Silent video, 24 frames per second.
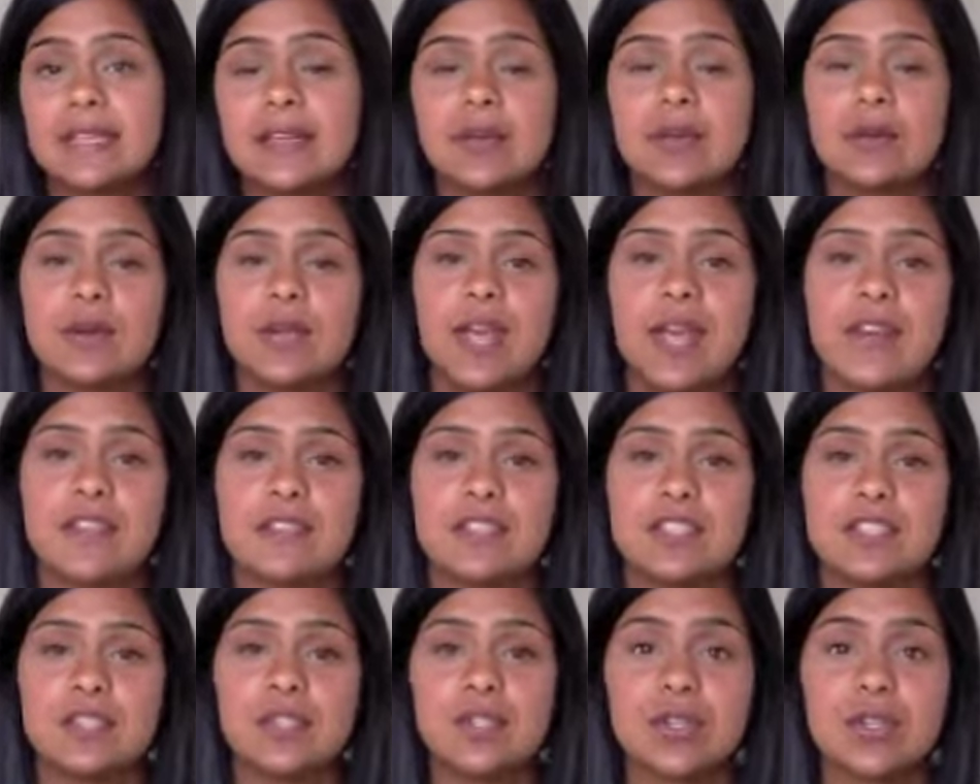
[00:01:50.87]
All you have
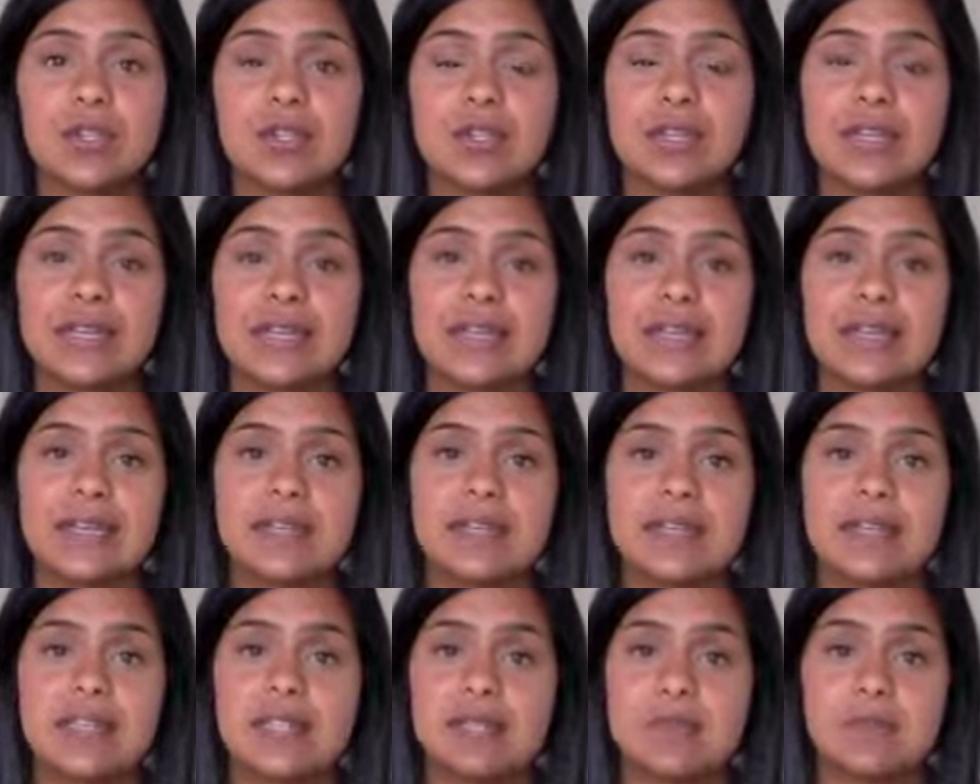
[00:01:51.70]
to do
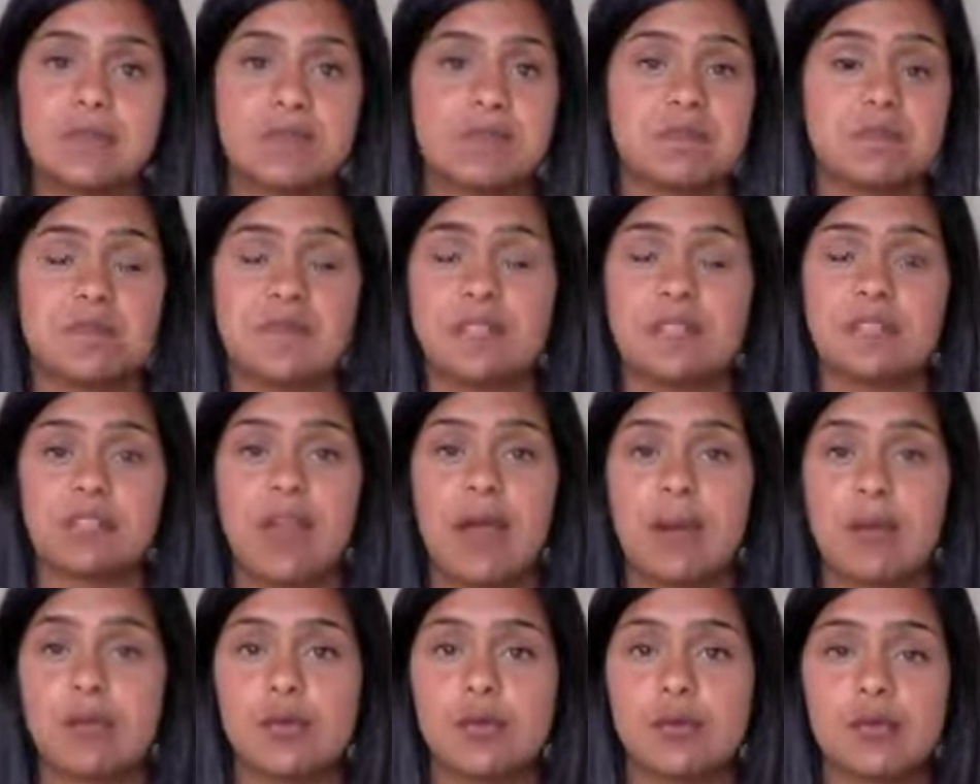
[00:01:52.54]
is
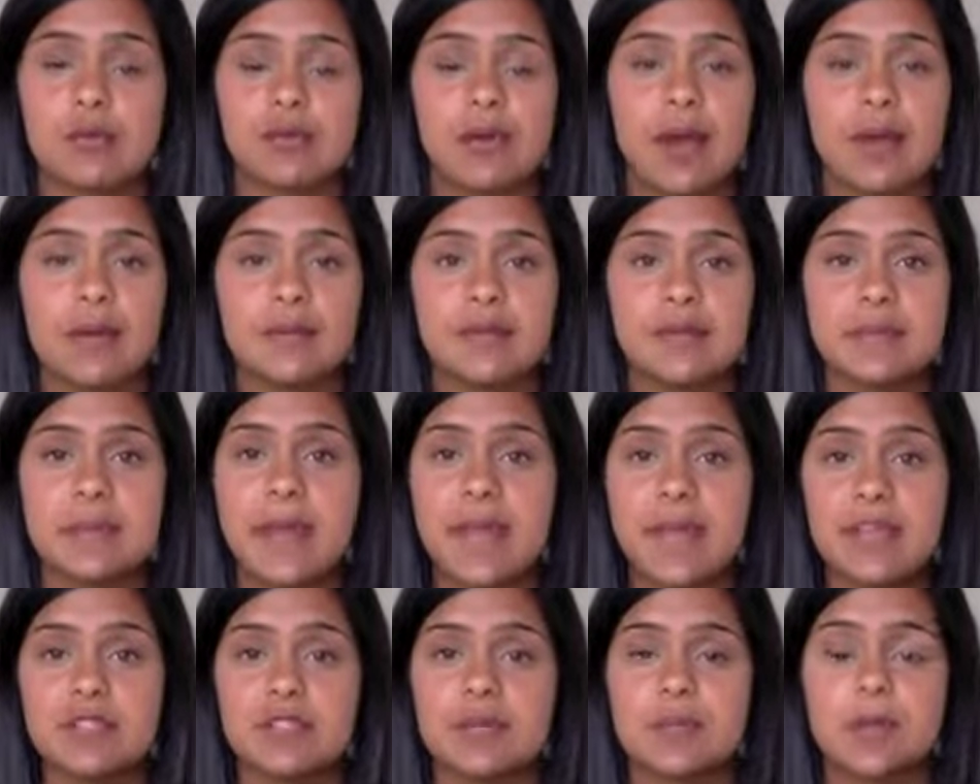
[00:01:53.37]
scramble up some
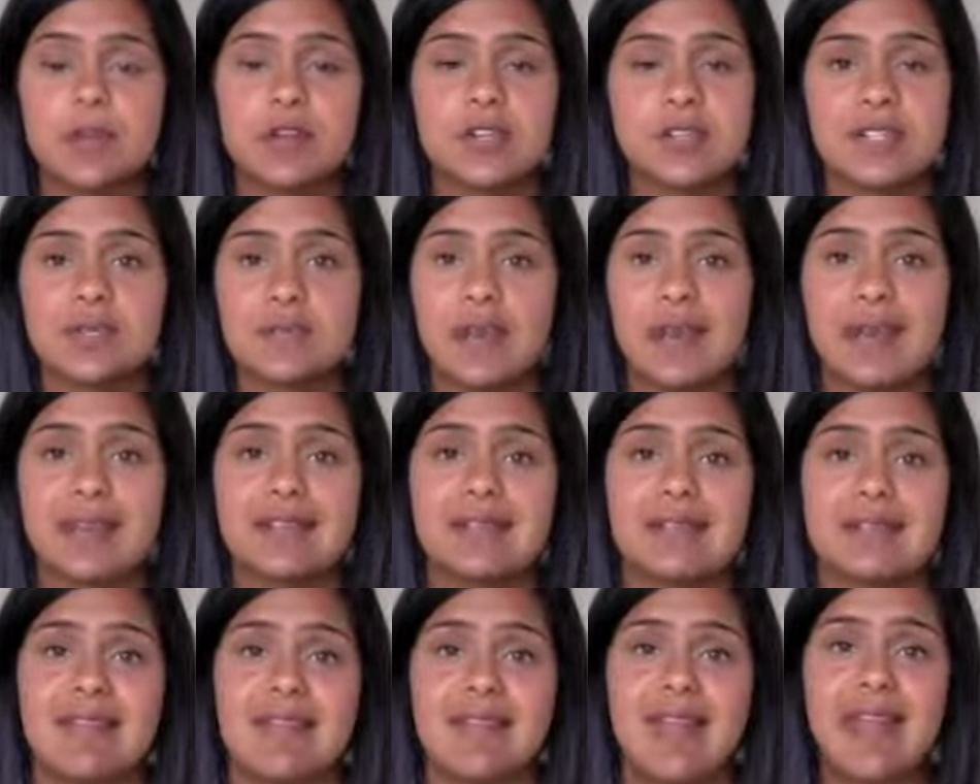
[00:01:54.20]
eggs or poach some eggs
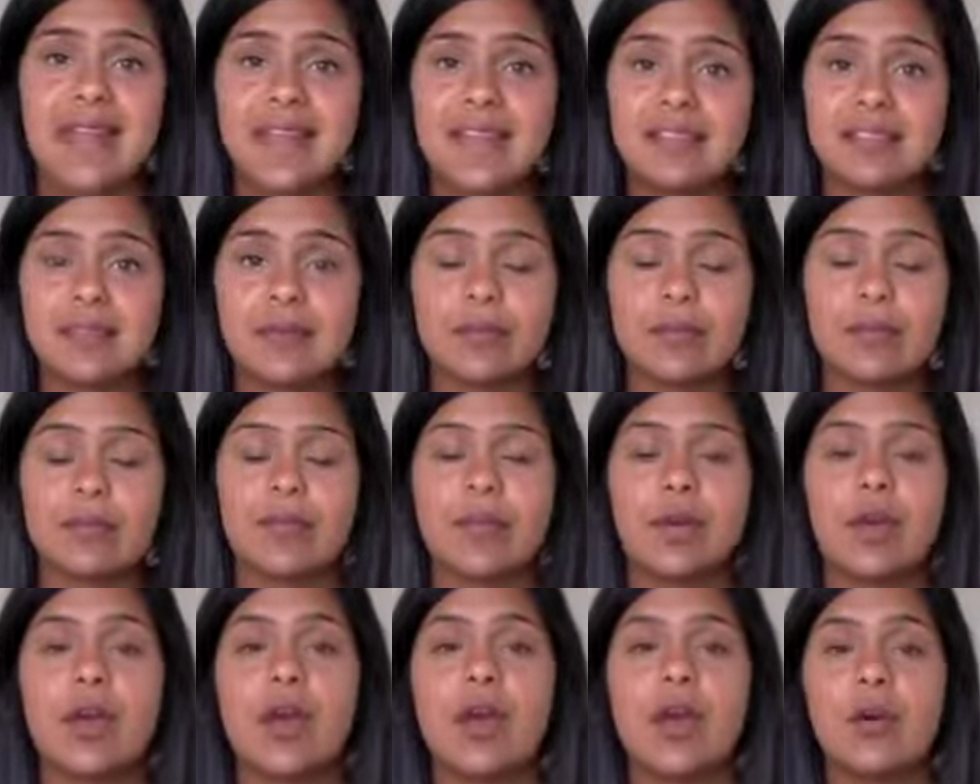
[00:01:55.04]
and then eat them
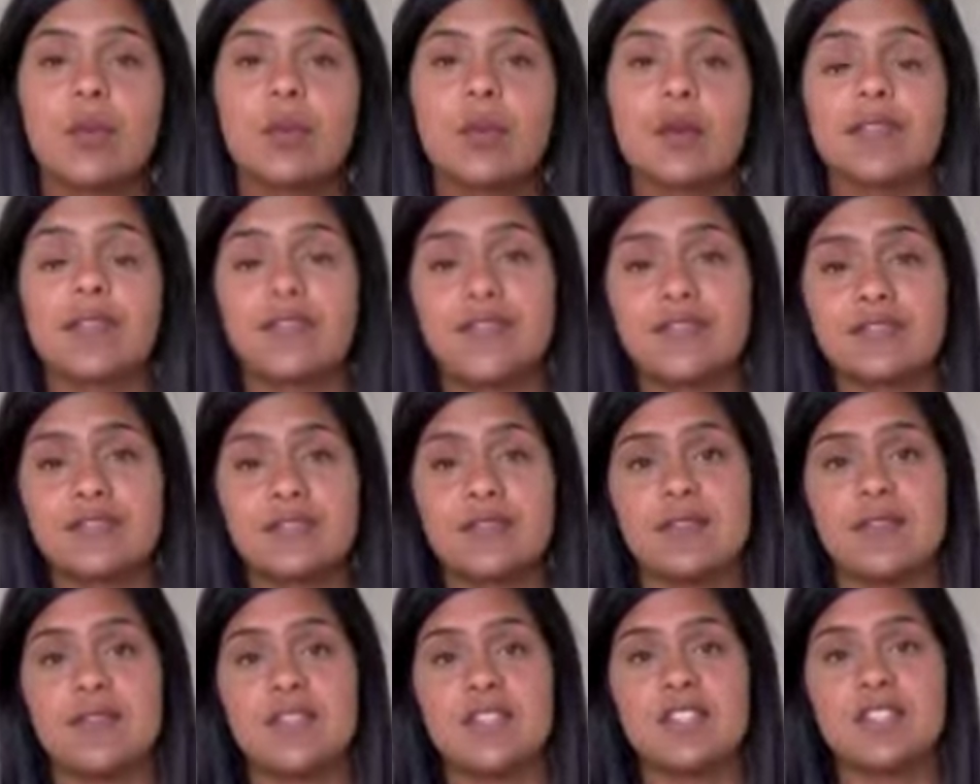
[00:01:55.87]
with
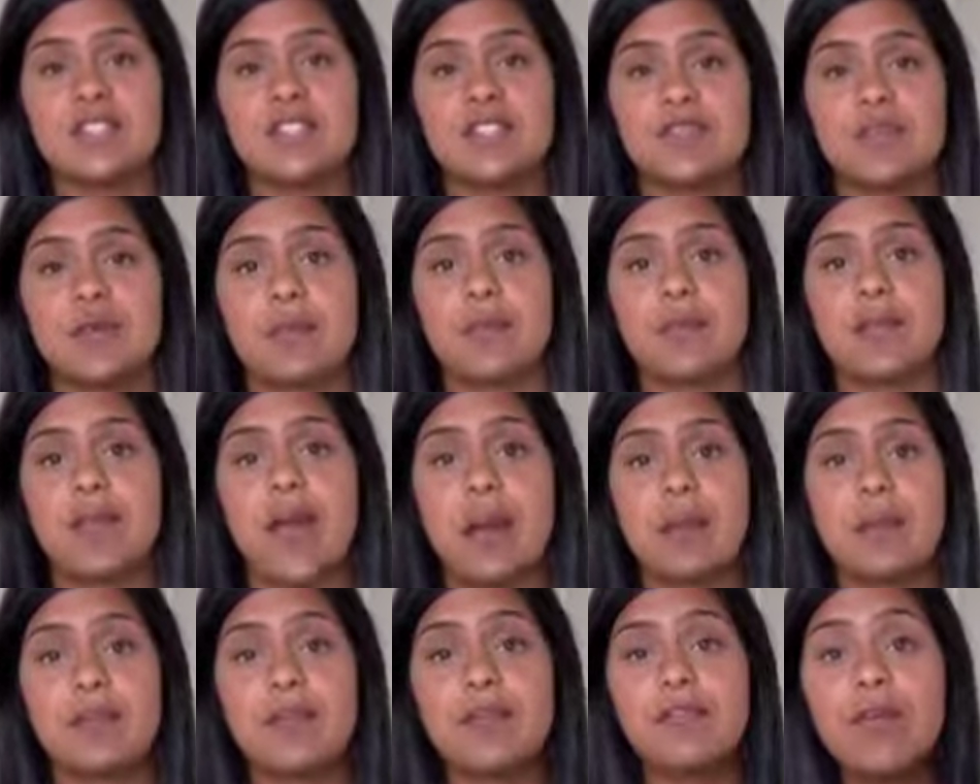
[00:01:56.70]
leftover veggies from the night
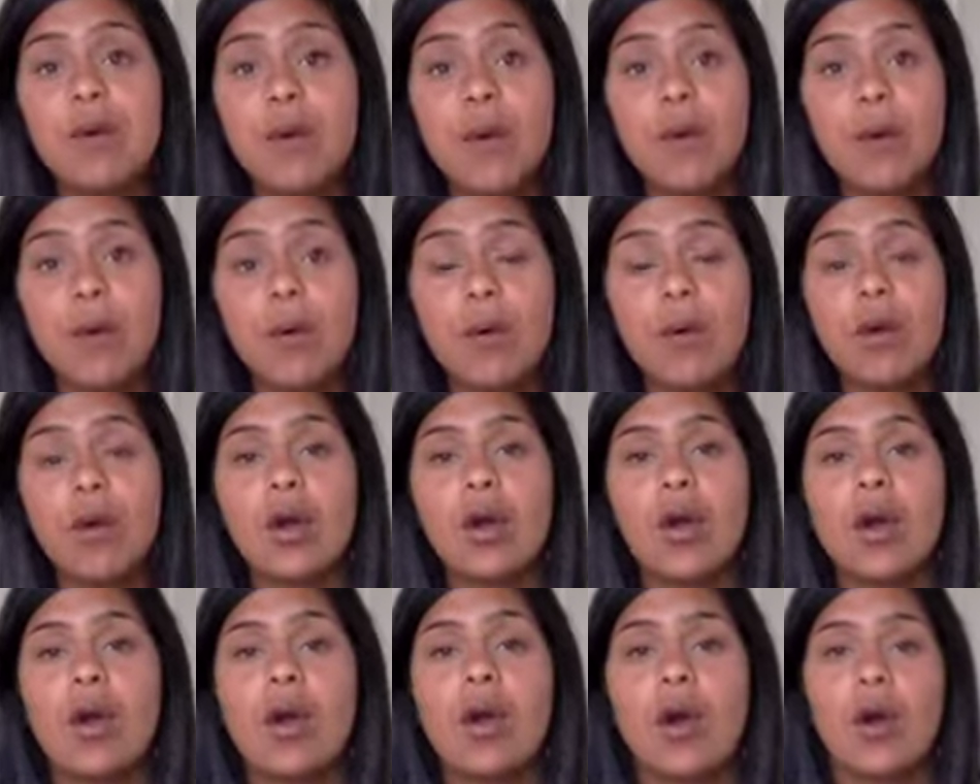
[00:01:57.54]
before,
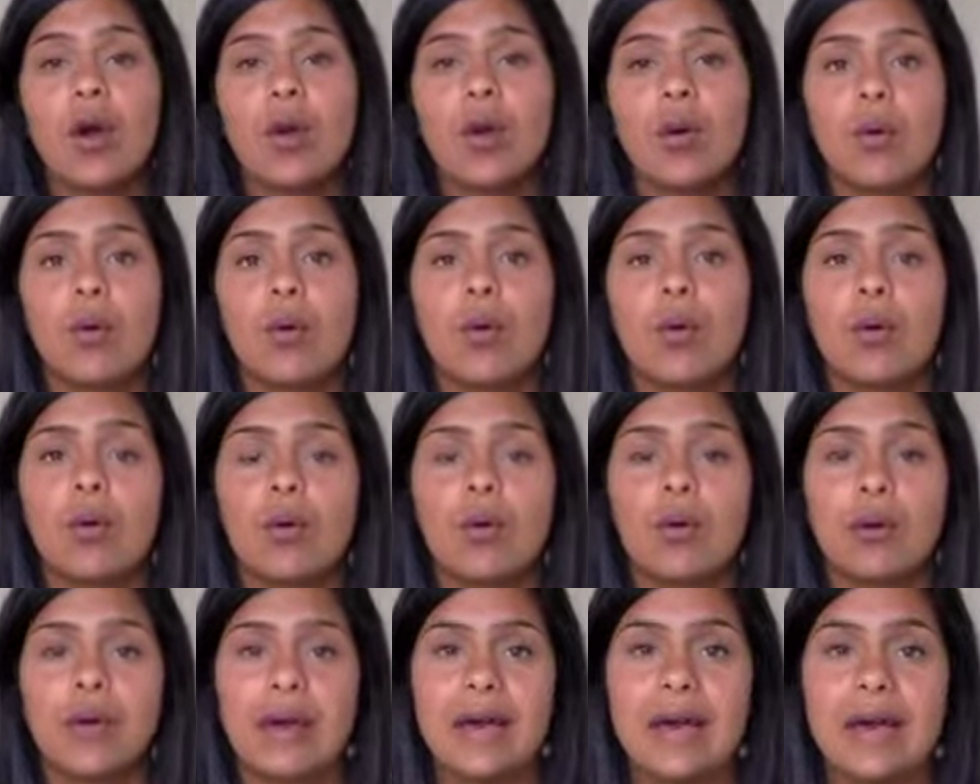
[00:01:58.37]
or